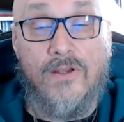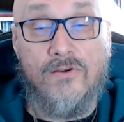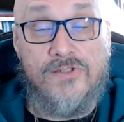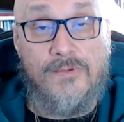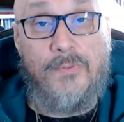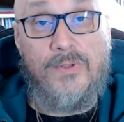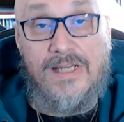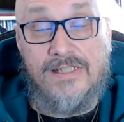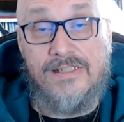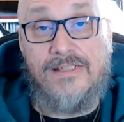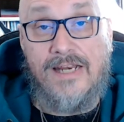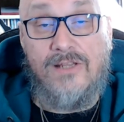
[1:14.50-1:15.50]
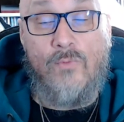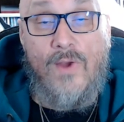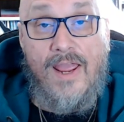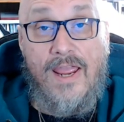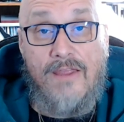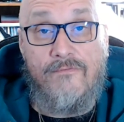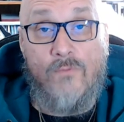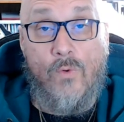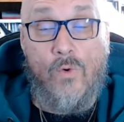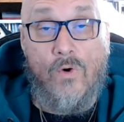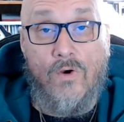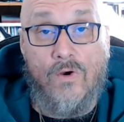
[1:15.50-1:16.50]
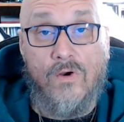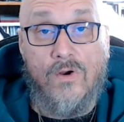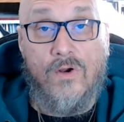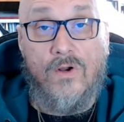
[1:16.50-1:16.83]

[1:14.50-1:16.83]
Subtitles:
simply isn't any way for